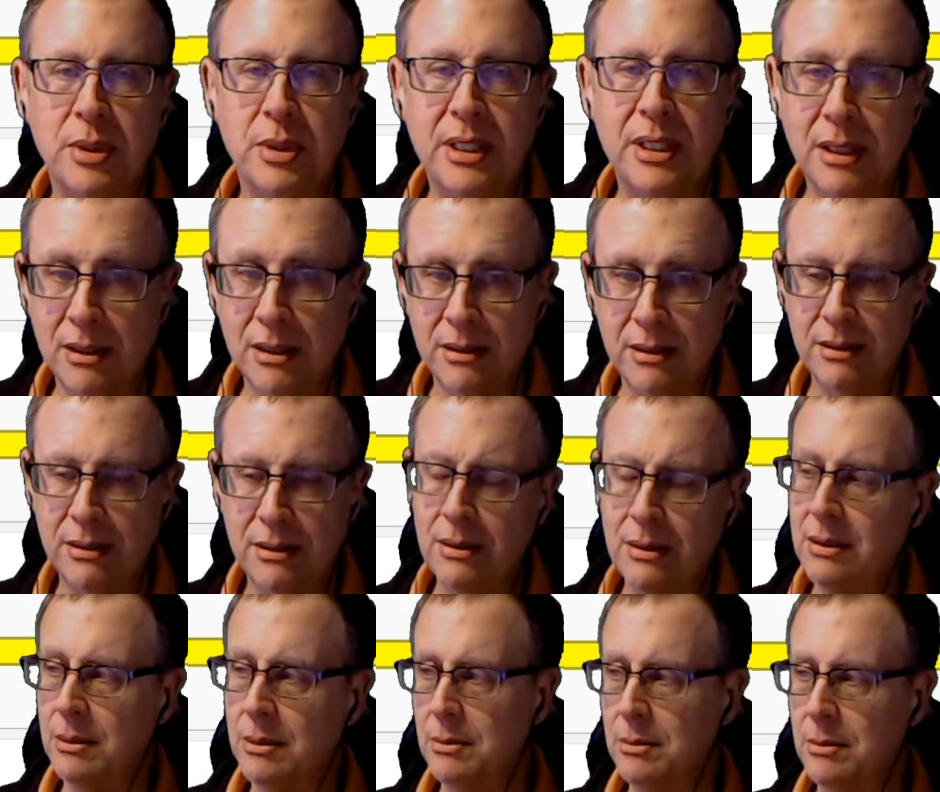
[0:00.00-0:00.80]
The
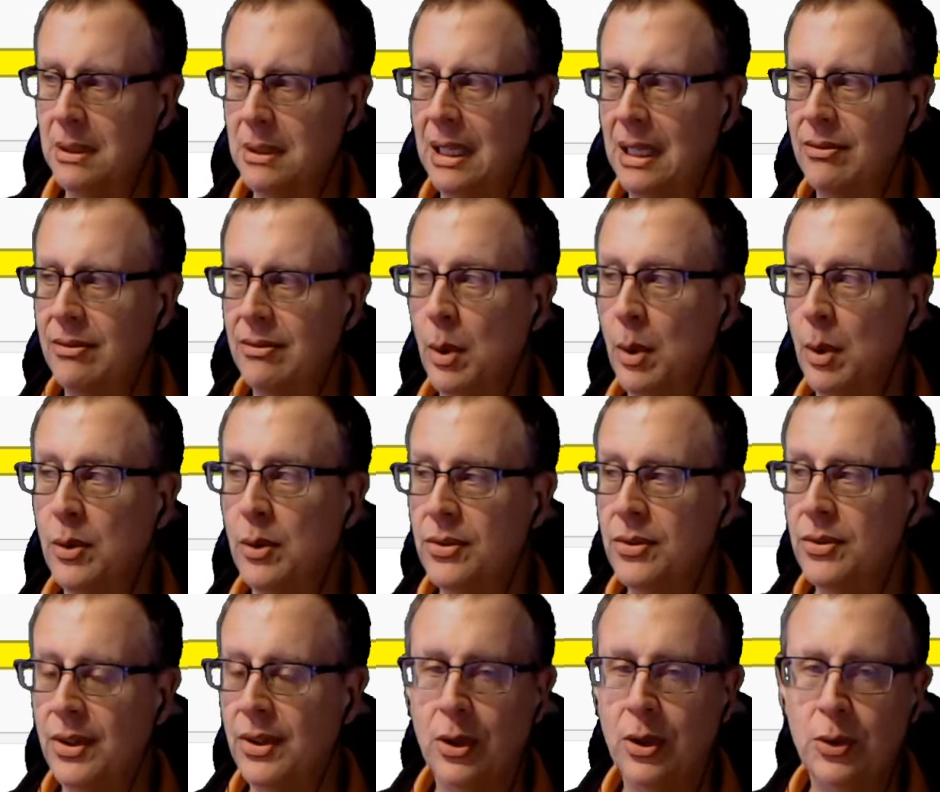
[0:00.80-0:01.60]

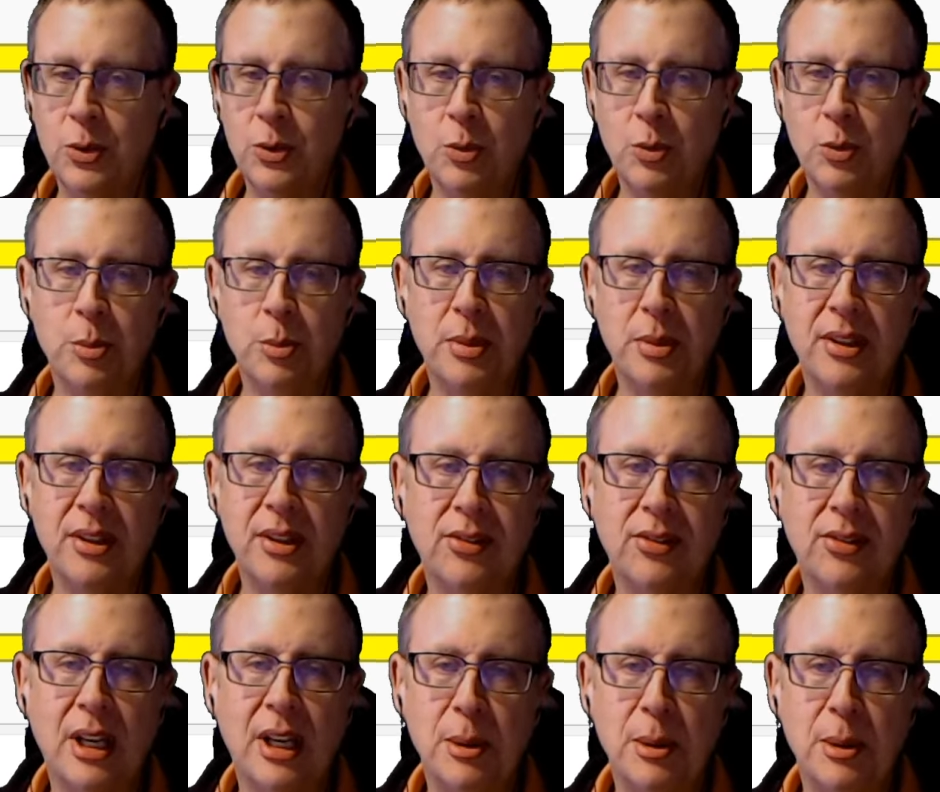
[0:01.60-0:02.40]
leftmost node would be the
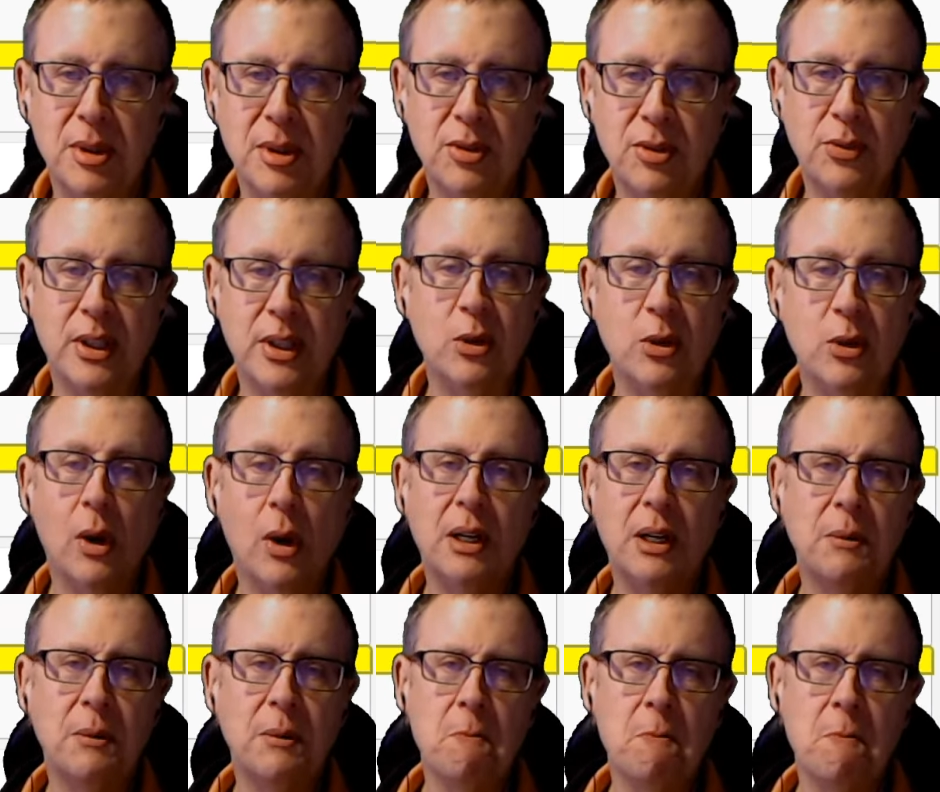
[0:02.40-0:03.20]
same as
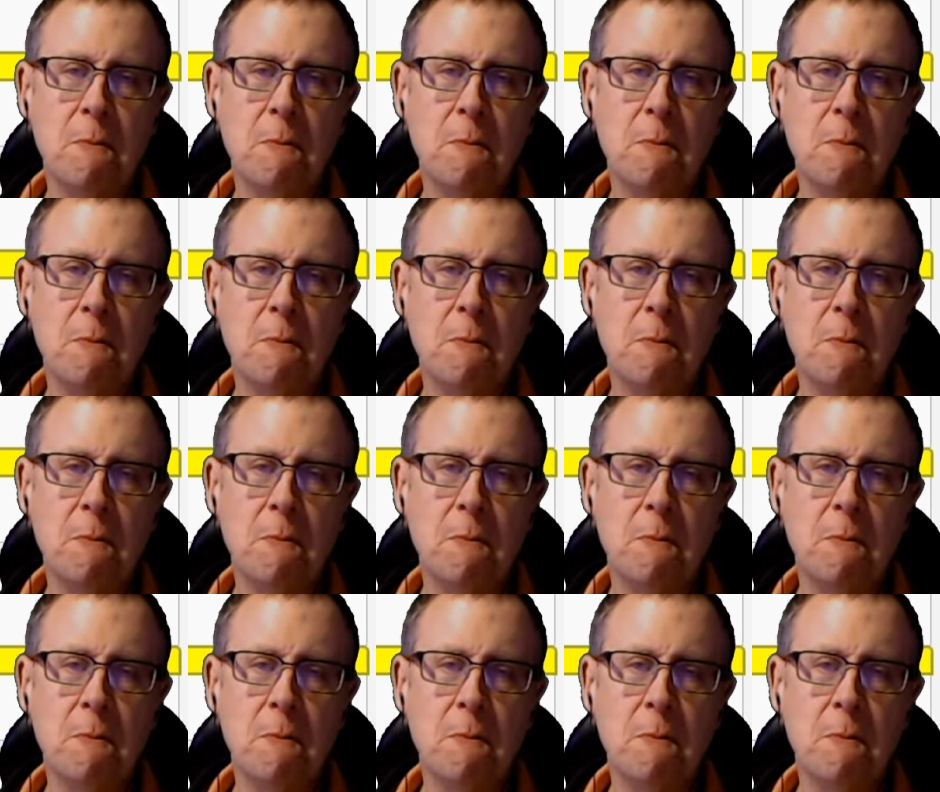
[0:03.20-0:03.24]
V1.